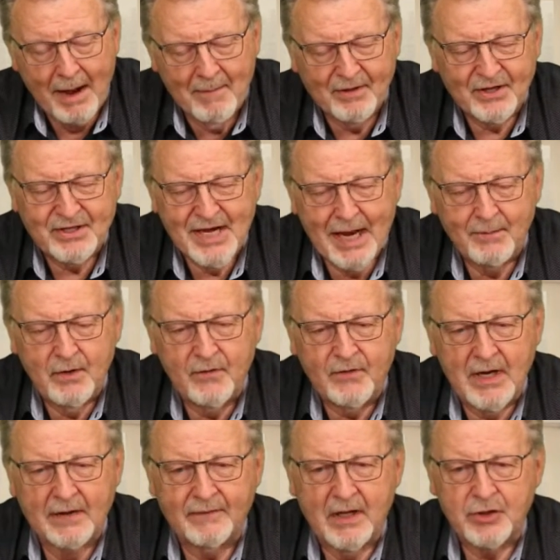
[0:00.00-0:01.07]
And by the time
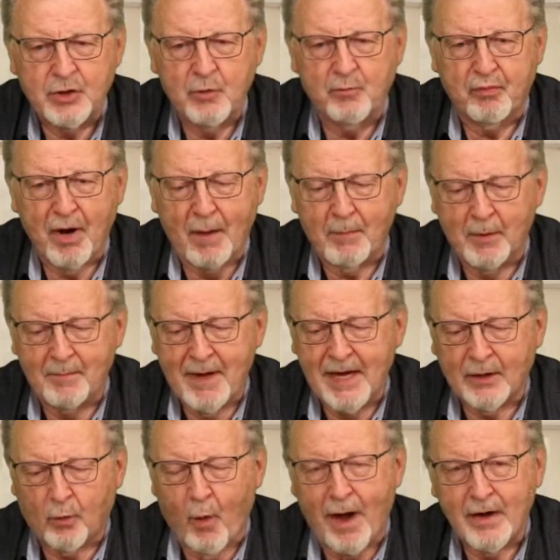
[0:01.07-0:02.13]
you've done that, you probably
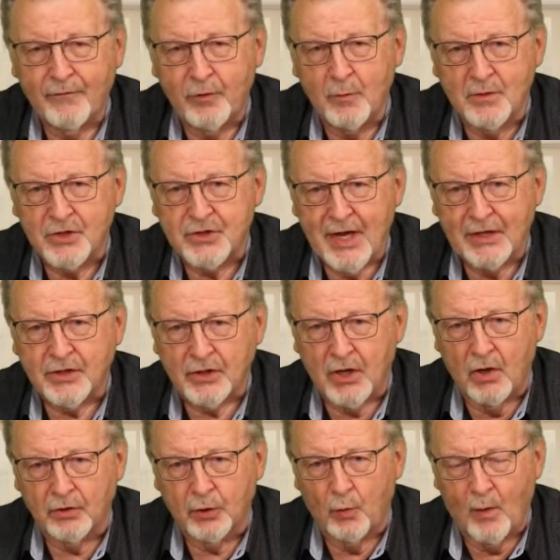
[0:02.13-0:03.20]
made quite a few mistakes
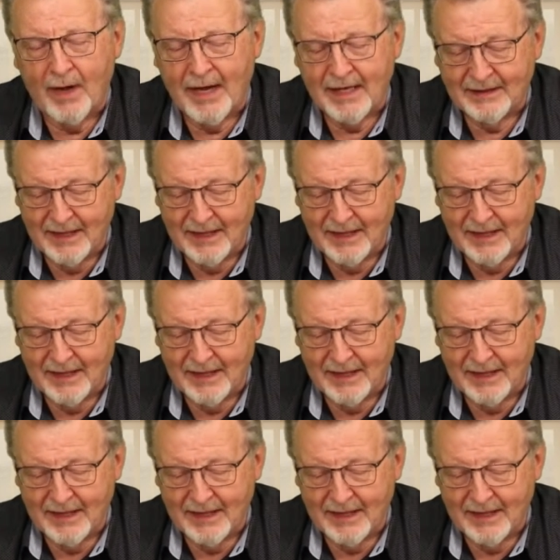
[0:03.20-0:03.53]
along the way.